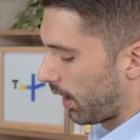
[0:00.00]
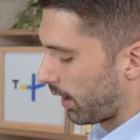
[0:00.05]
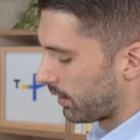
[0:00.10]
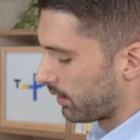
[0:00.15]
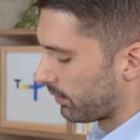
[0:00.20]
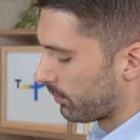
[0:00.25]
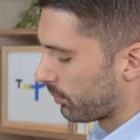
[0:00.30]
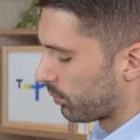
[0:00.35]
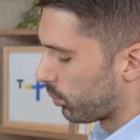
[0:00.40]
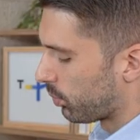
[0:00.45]

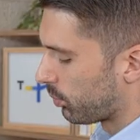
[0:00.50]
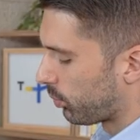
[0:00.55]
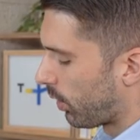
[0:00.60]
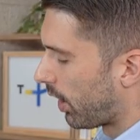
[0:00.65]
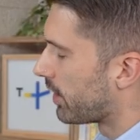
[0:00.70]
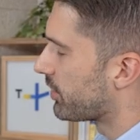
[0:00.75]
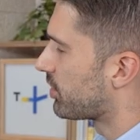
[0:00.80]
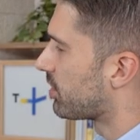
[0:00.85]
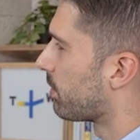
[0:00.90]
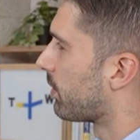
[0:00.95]
And
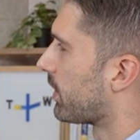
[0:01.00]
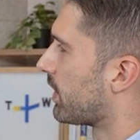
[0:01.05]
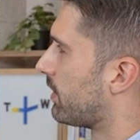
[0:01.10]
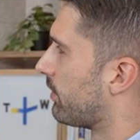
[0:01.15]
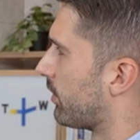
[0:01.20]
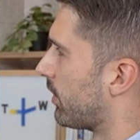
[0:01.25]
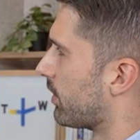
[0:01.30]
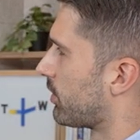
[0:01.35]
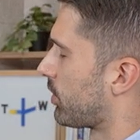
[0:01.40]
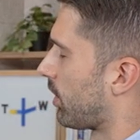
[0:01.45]
why do you
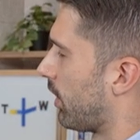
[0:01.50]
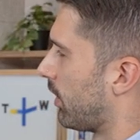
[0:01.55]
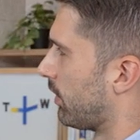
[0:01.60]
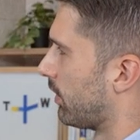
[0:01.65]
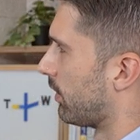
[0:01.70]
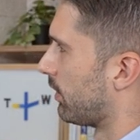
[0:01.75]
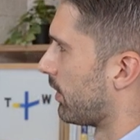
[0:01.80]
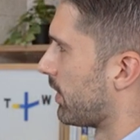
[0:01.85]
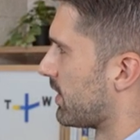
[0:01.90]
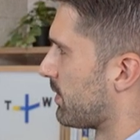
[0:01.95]
believe that
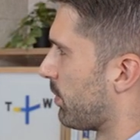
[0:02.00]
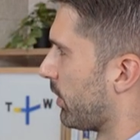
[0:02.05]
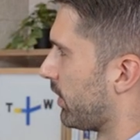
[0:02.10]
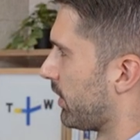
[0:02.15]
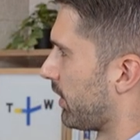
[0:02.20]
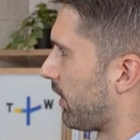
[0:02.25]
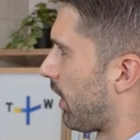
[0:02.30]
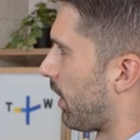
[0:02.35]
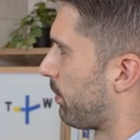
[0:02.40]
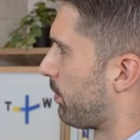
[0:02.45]
China is
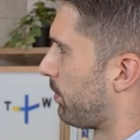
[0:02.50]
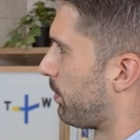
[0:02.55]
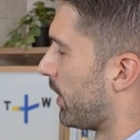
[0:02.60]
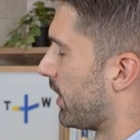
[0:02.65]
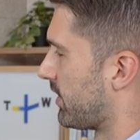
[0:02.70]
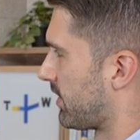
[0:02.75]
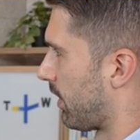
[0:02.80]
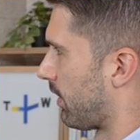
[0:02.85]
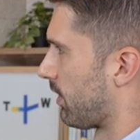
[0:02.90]
building up its